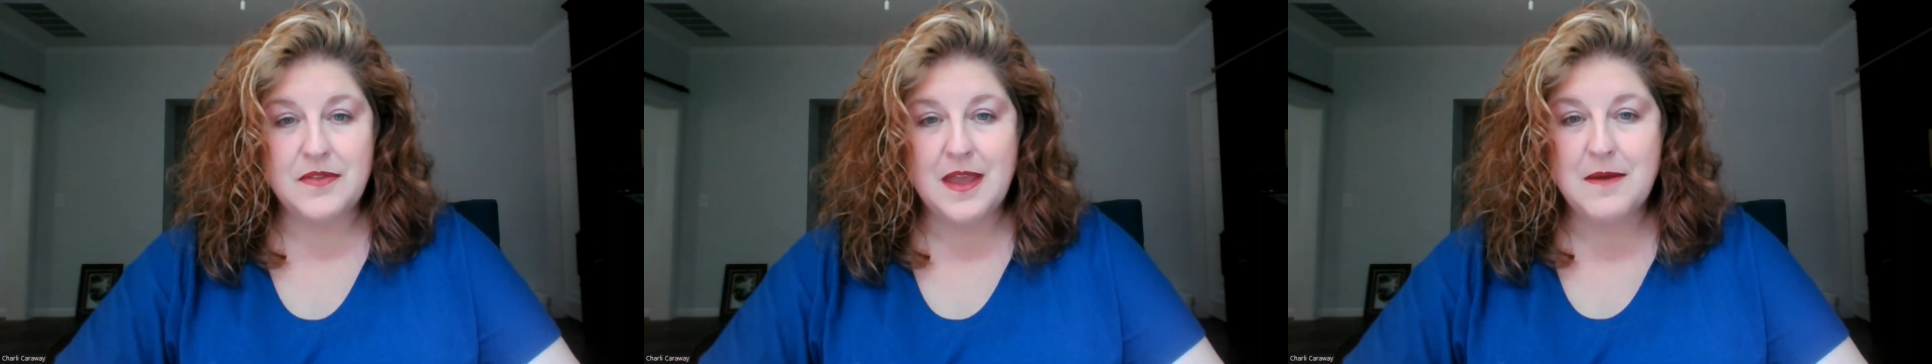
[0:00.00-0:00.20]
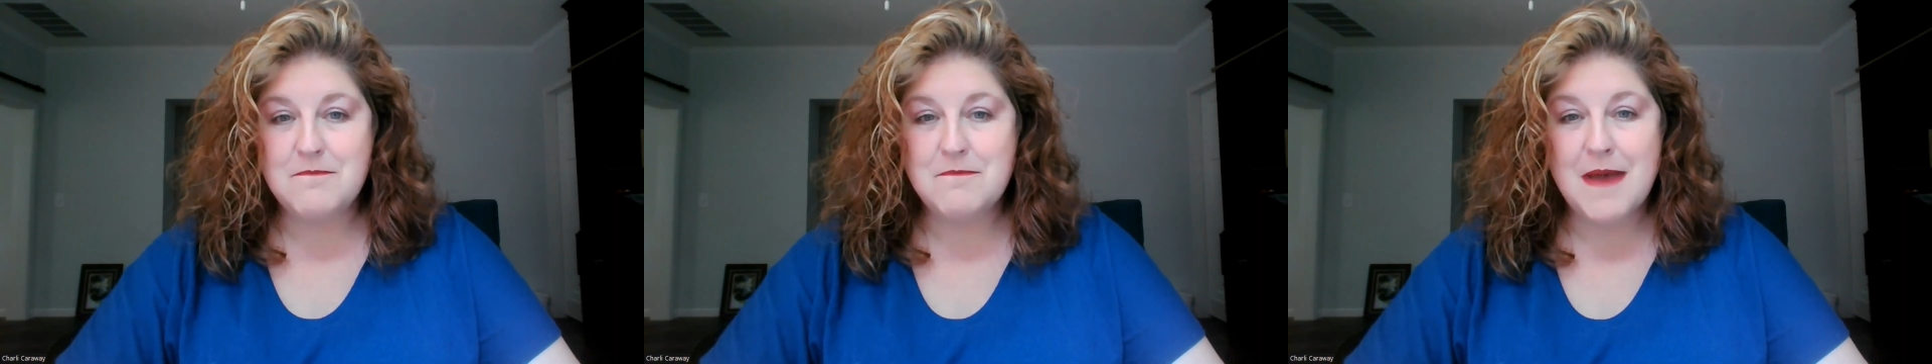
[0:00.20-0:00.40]

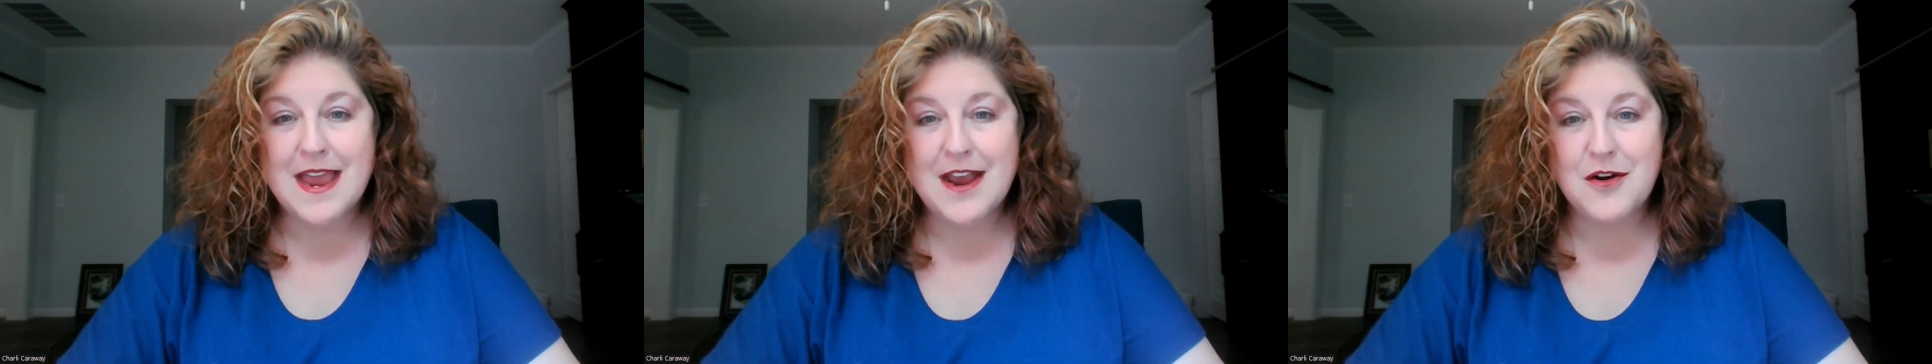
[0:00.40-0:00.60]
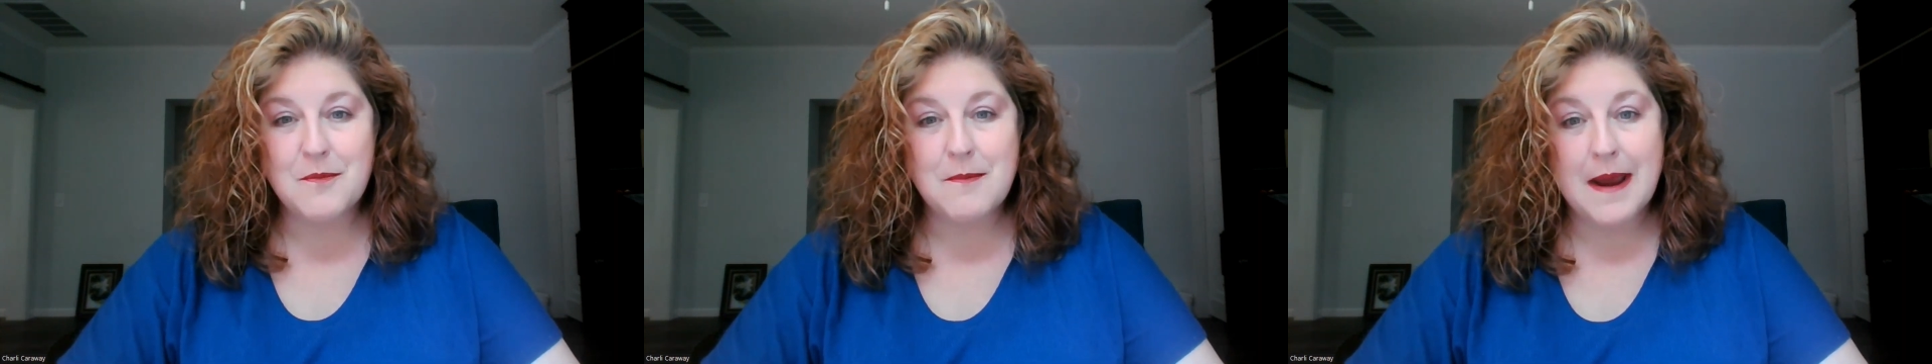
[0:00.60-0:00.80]
It
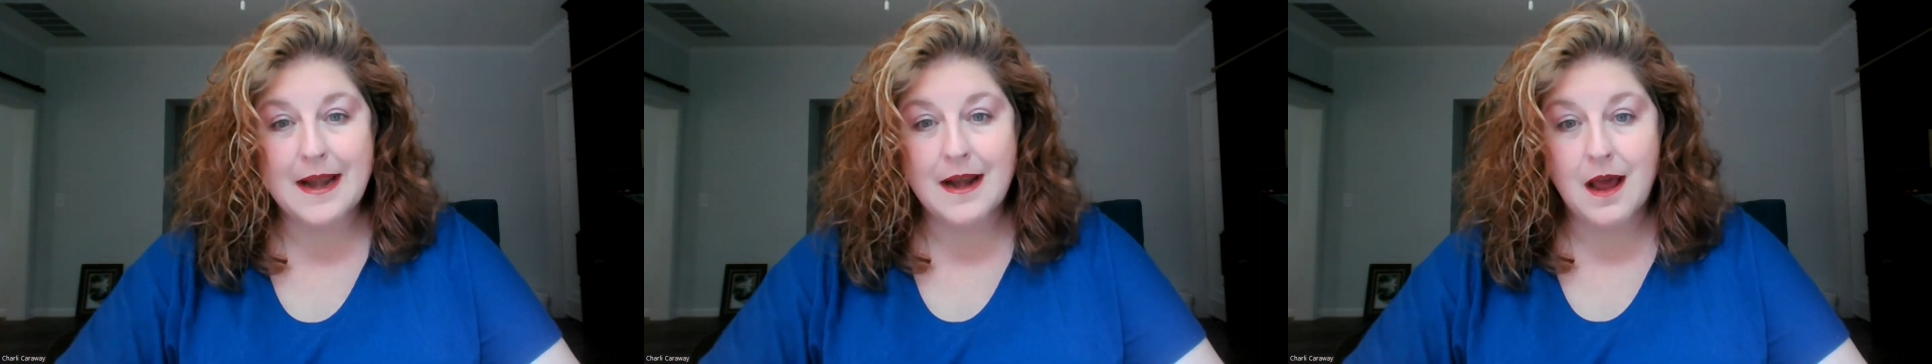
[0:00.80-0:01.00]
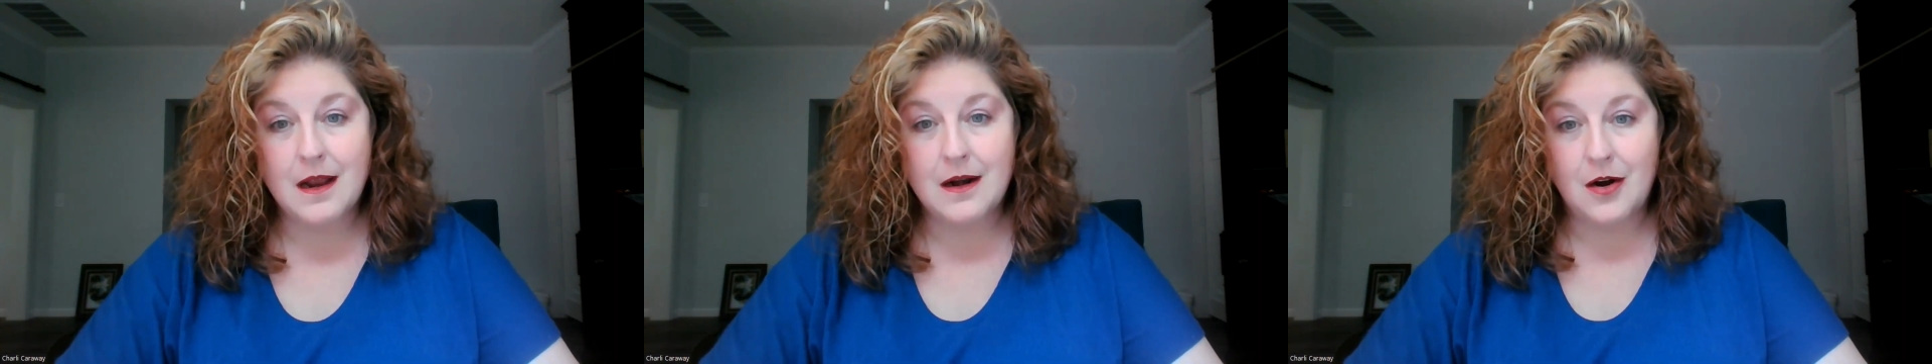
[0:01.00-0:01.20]
may or may
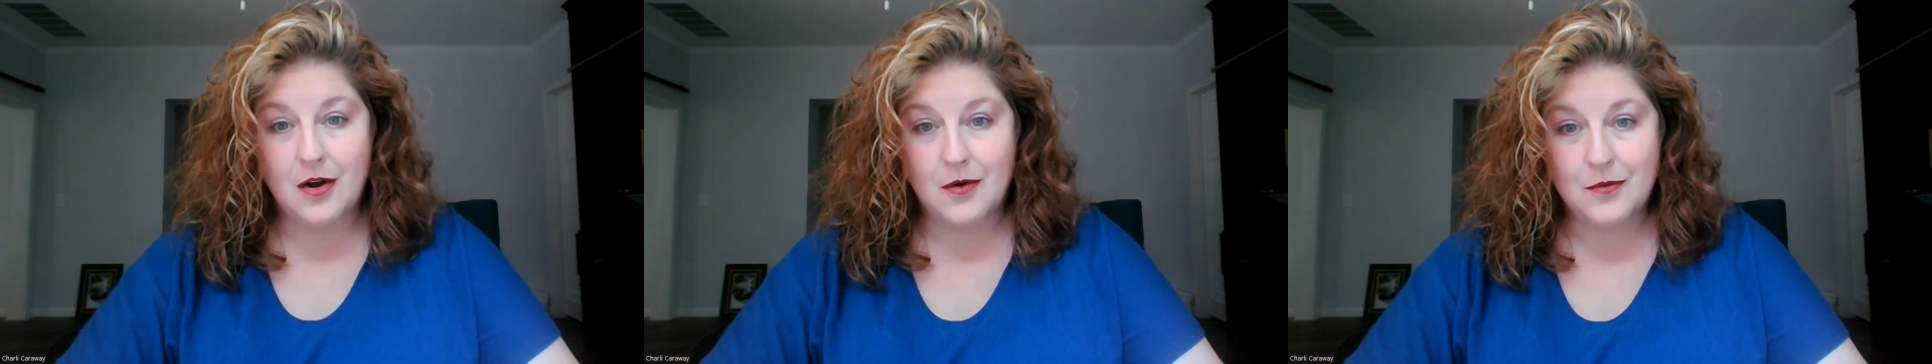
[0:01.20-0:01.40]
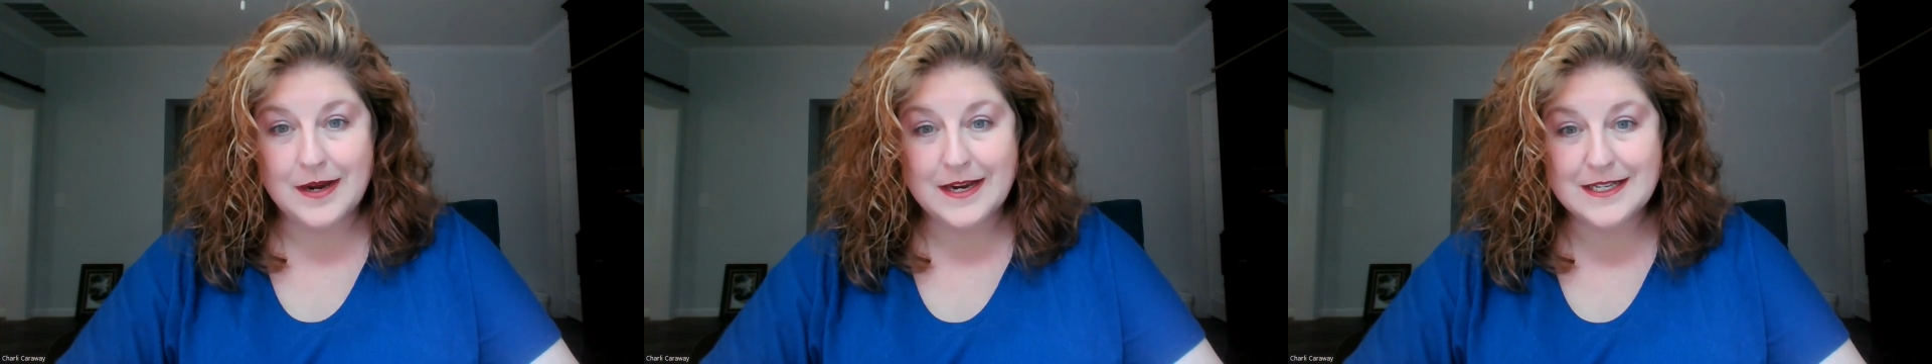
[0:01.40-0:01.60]
not
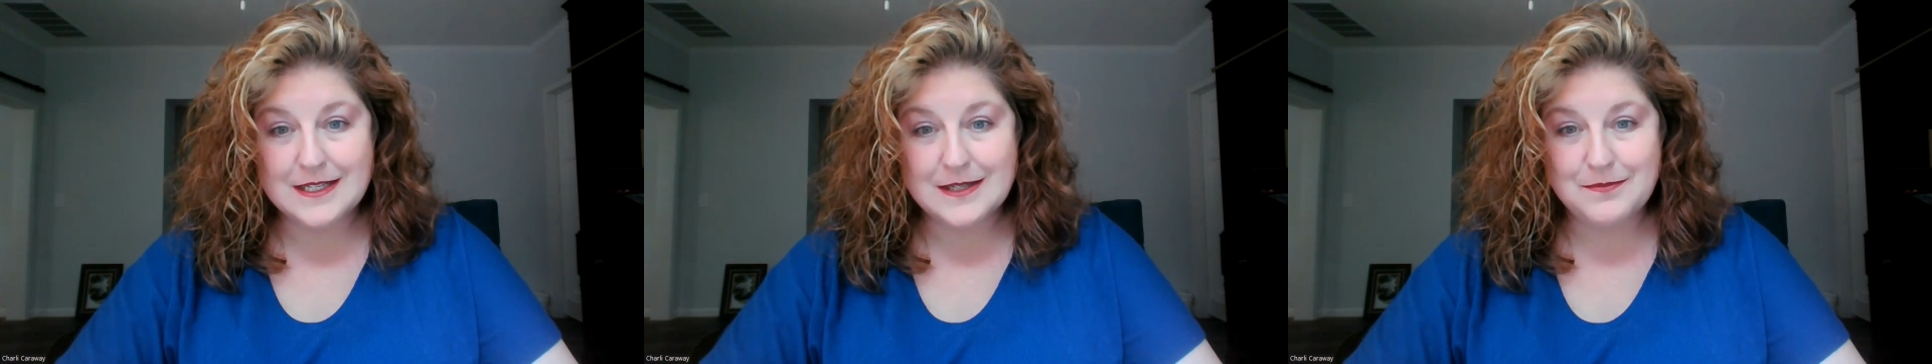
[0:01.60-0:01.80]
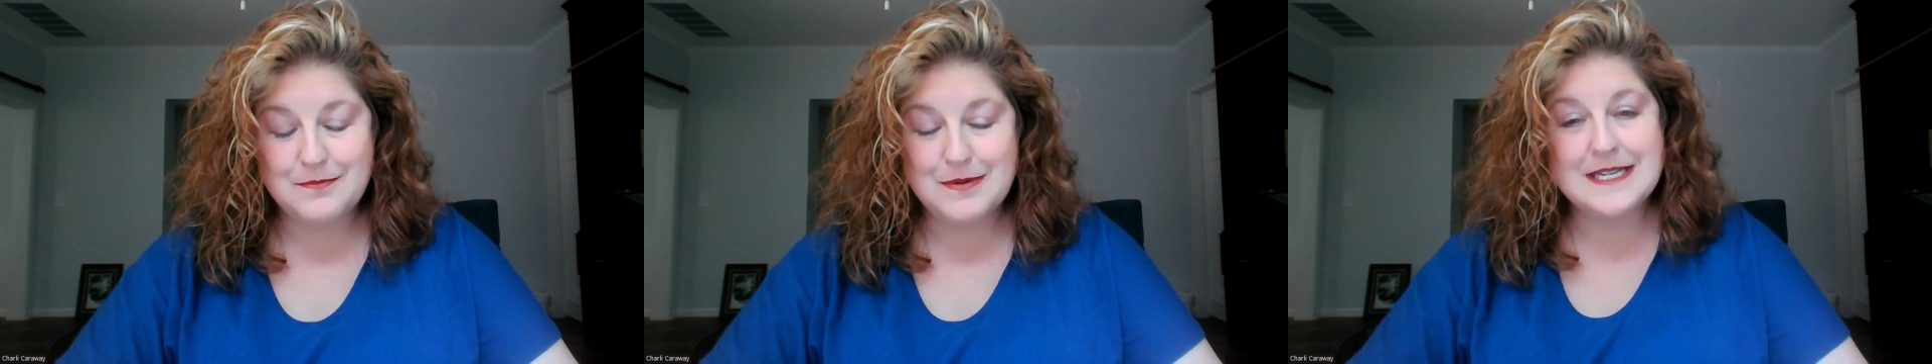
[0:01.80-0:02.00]

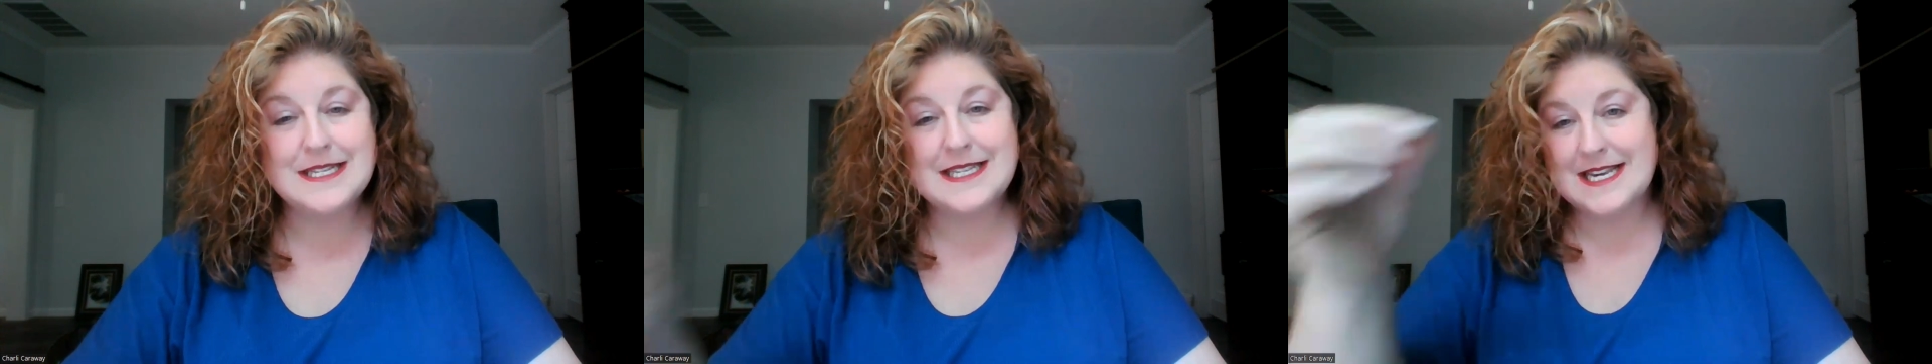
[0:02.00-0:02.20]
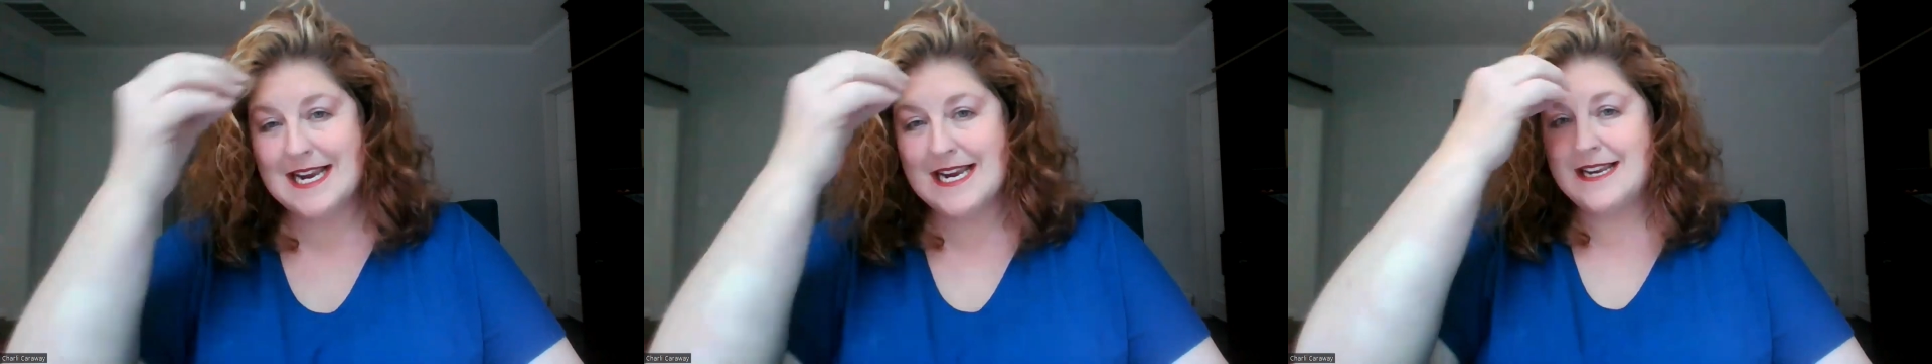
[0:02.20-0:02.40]
always be
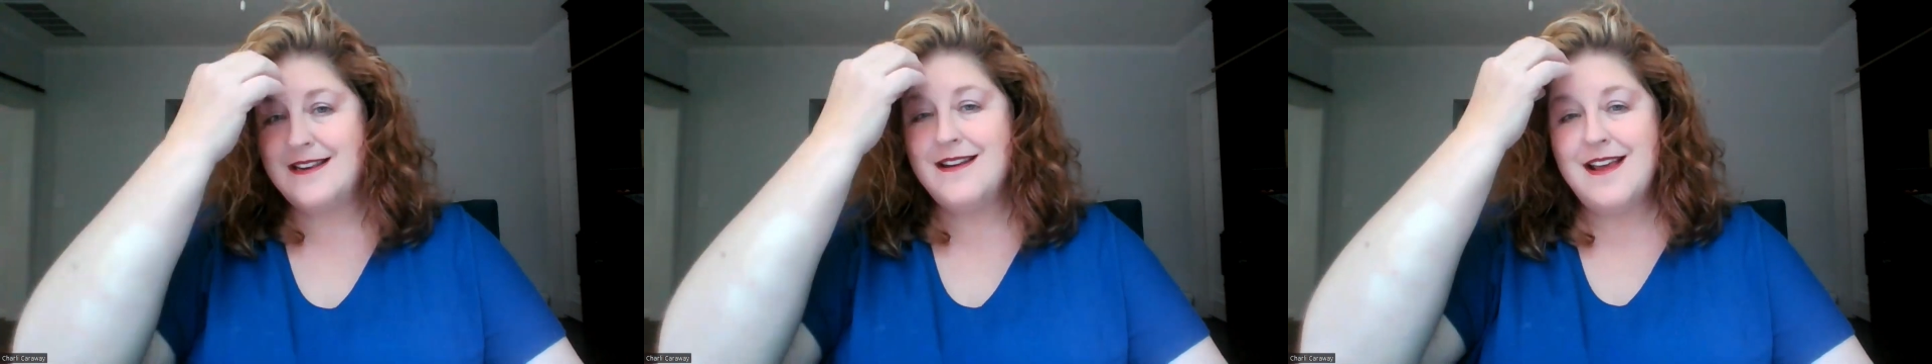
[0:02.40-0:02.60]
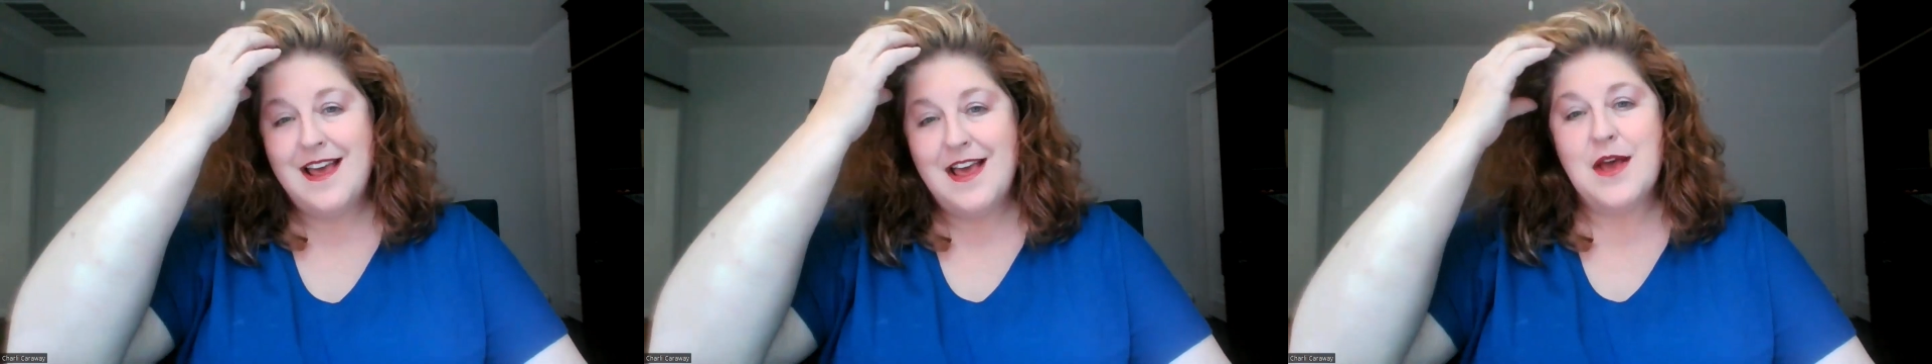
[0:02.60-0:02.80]
seen,